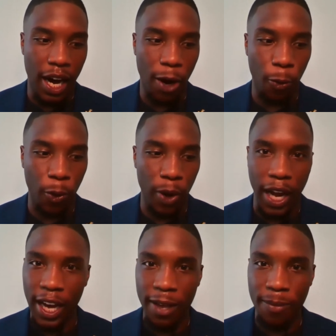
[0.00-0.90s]
When
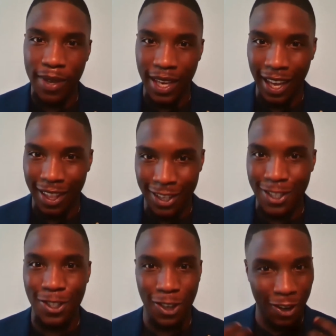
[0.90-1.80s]
I began this
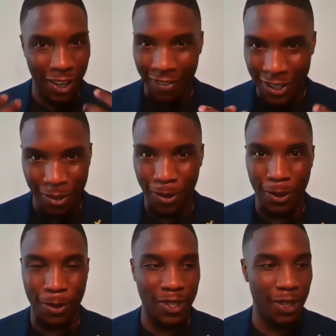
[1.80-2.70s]
journey of digital
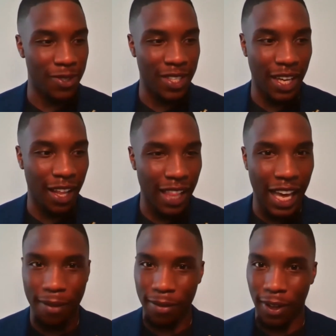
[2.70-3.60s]
inclusion, it was just a
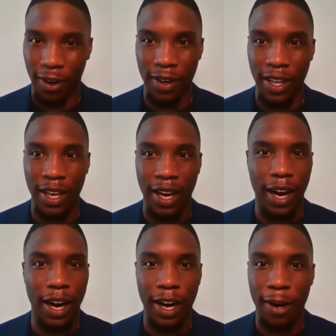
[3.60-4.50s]
lot of learning,
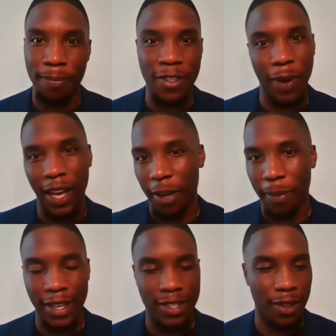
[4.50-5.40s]
spanning
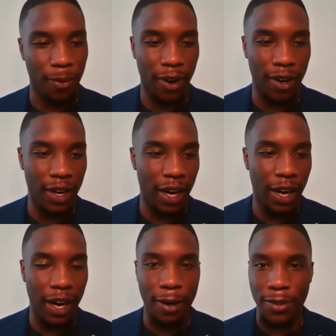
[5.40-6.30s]
back to the work
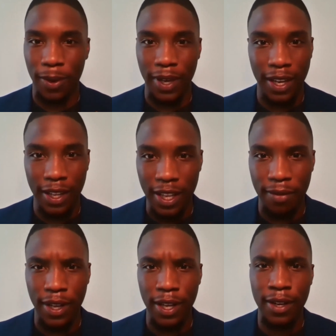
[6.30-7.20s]
I was doing in
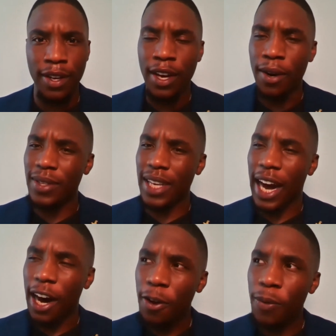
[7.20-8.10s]
Cleveland. It's like,
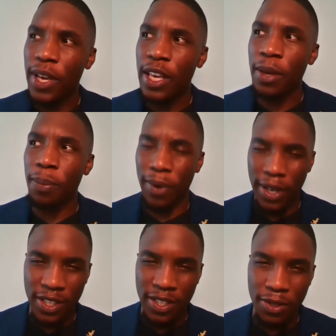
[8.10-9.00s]
how do we
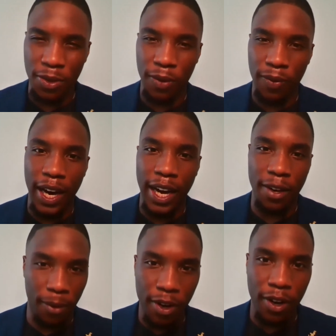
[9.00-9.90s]
bridge this digital divide? In
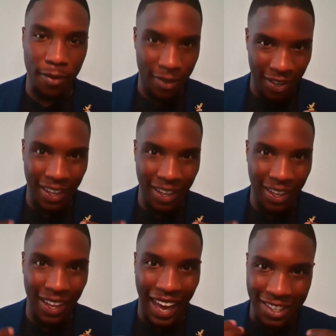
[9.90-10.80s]
order to
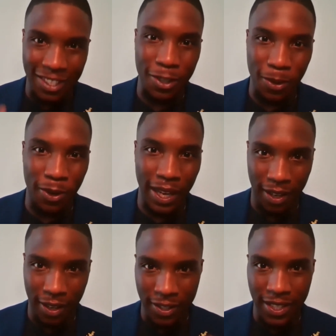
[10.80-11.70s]
actually do it, you have to
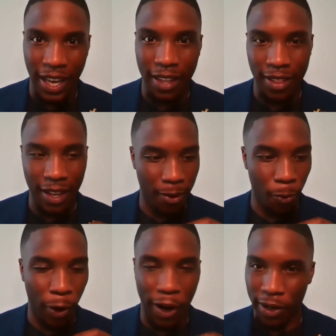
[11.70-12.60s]
understand like
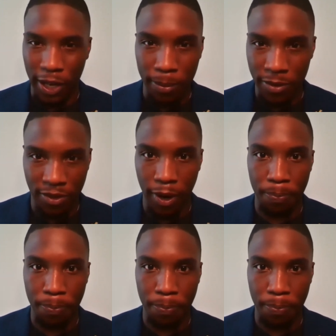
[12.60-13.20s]
where it comes from.